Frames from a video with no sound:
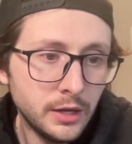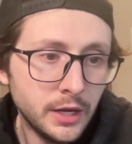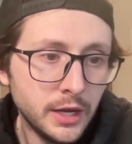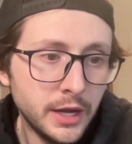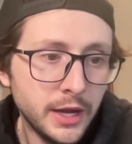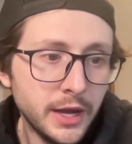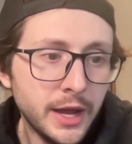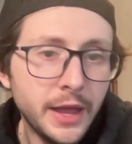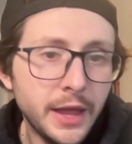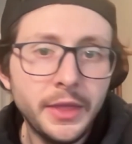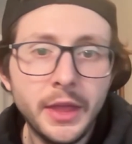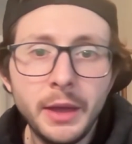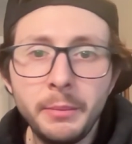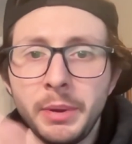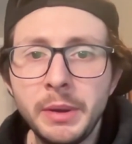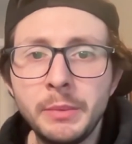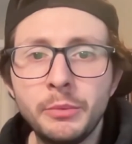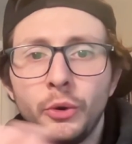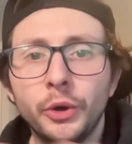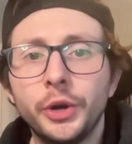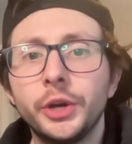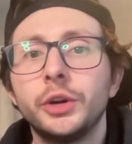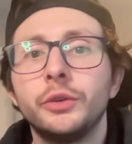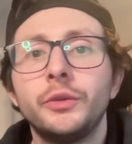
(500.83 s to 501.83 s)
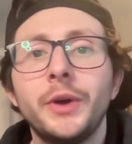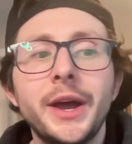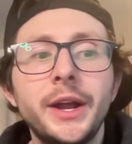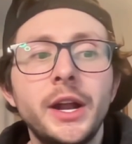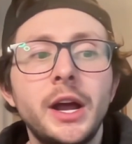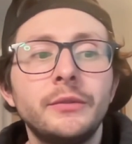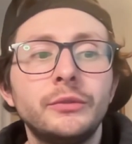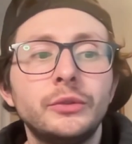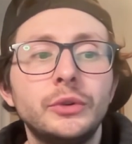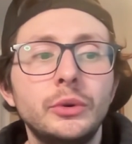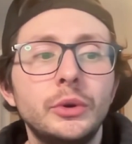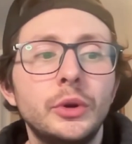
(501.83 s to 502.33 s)
And then people are going to write
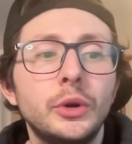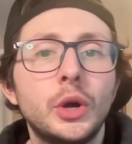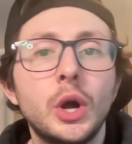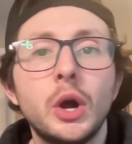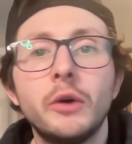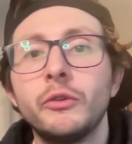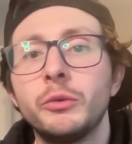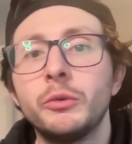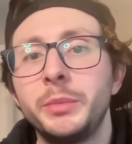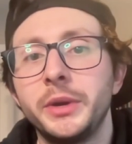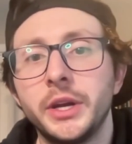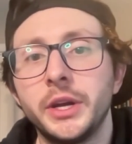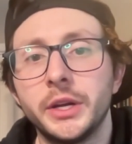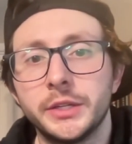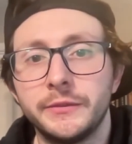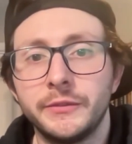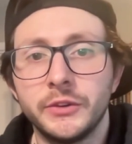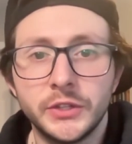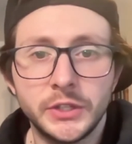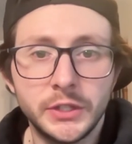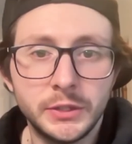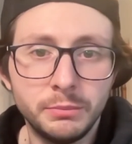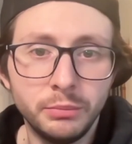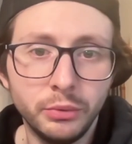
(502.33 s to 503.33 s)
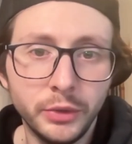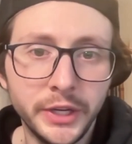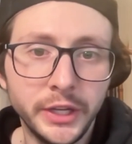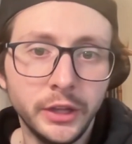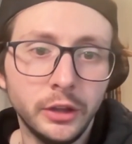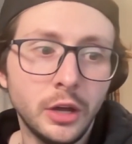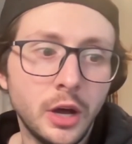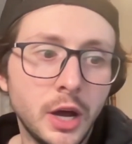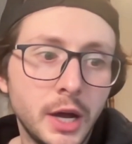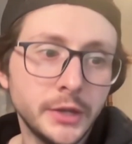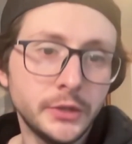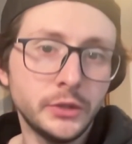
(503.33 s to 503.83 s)
off Dudakova because of a split
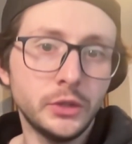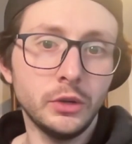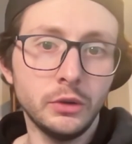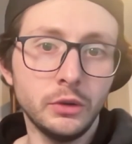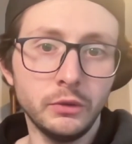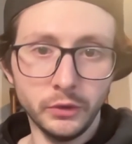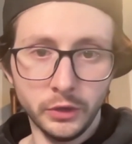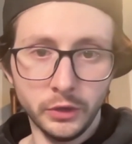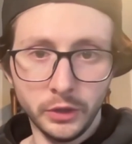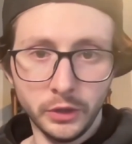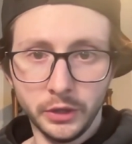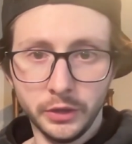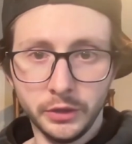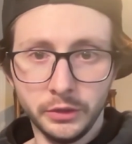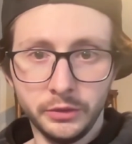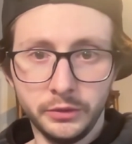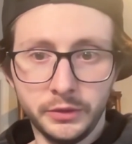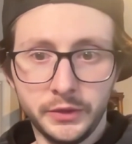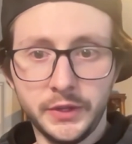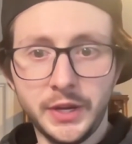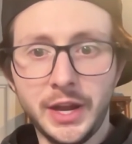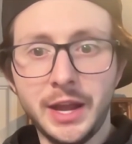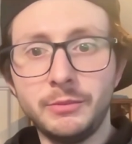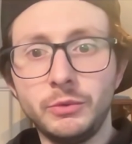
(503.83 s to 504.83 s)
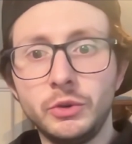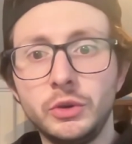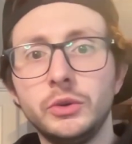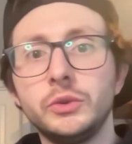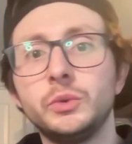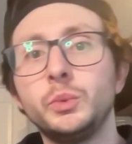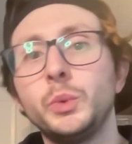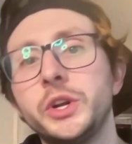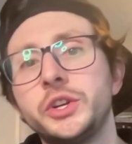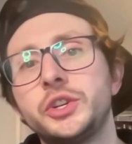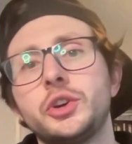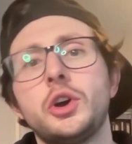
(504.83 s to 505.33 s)
loss over Sam Hughes,
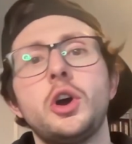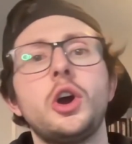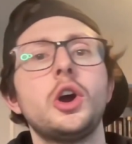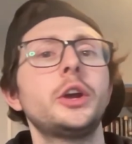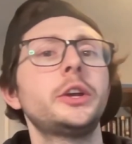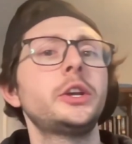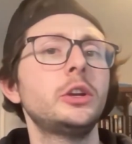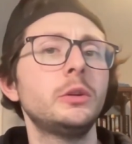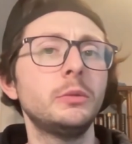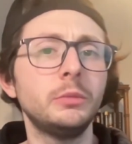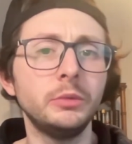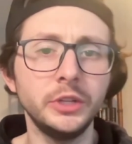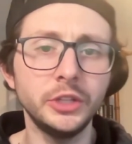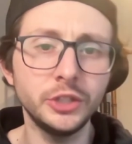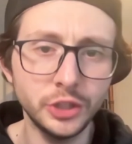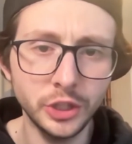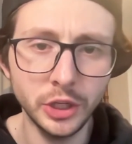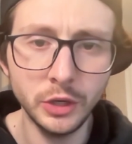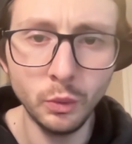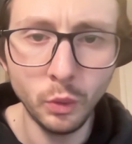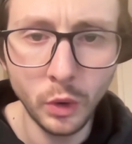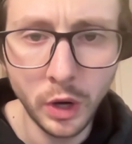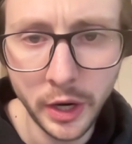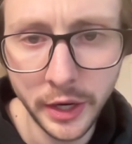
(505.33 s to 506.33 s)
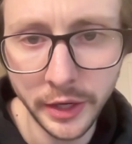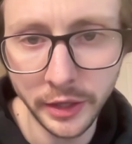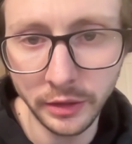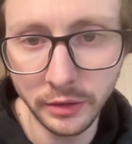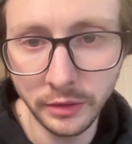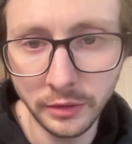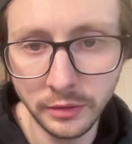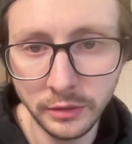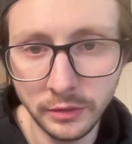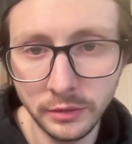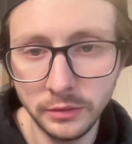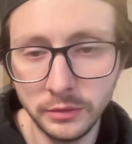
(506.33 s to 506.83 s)
which arguably she won.
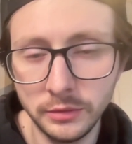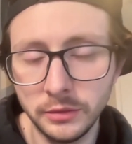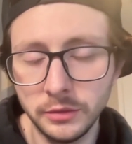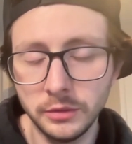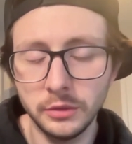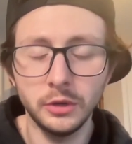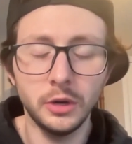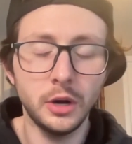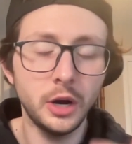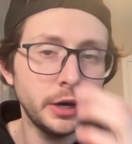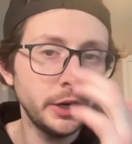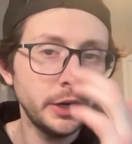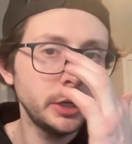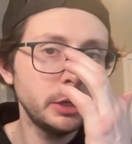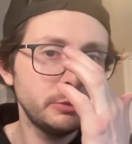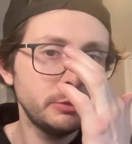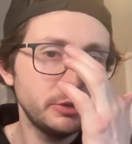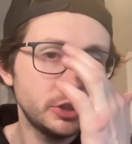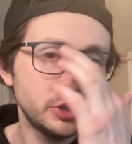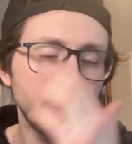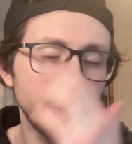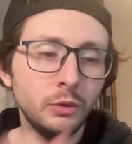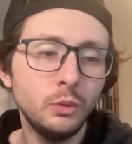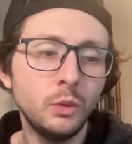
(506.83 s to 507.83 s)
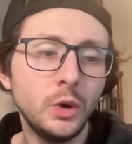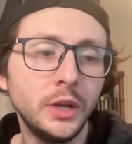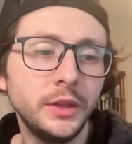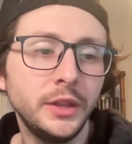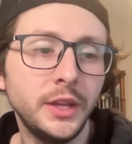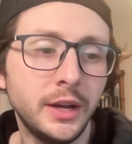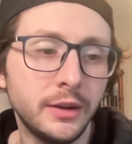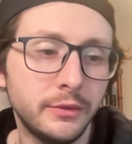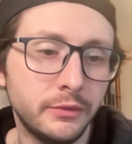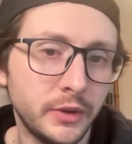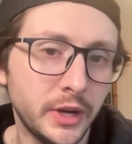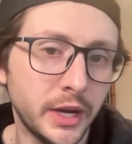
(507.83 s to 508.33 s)
Arguably she won
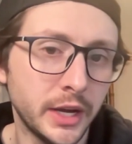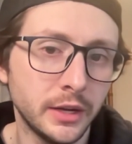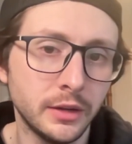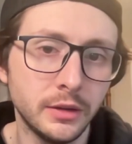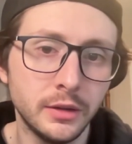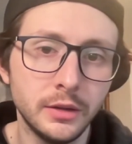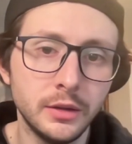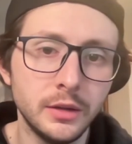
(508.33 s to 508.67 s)
that fight.